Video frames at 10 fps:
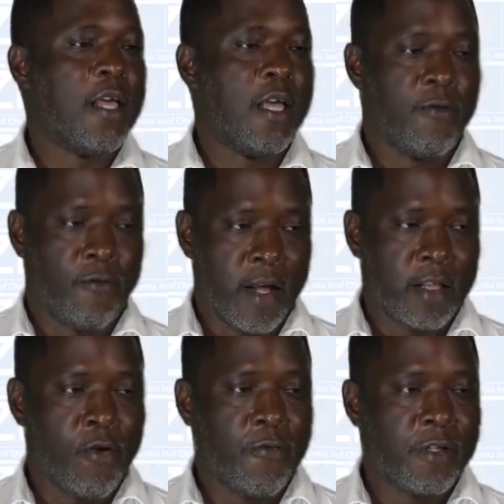In fact,
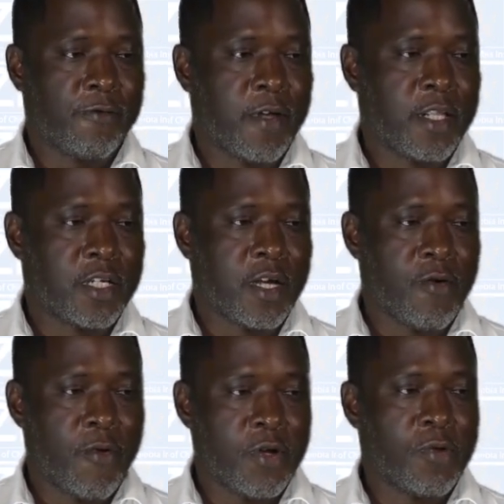the office furniture,
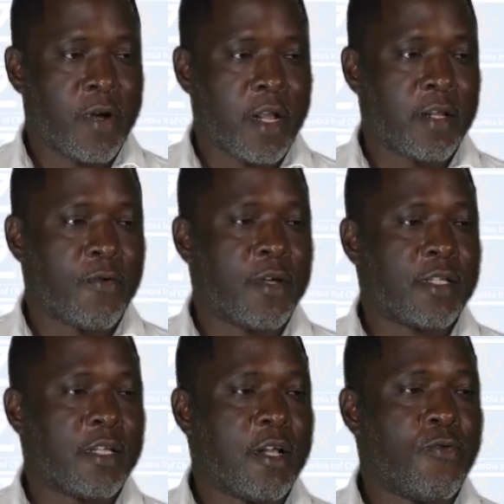when you look at the
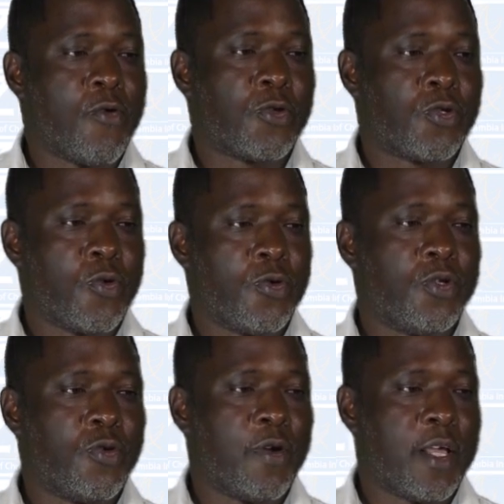question, was sold
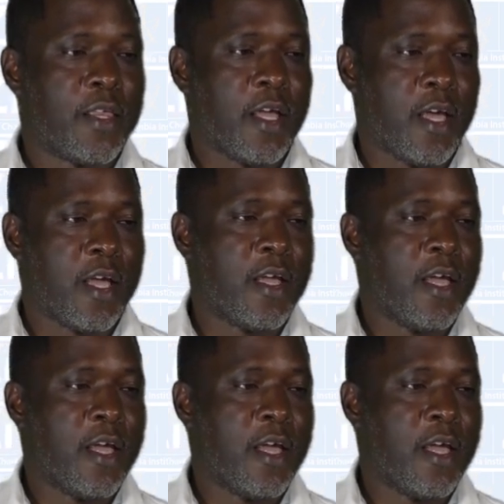during the year,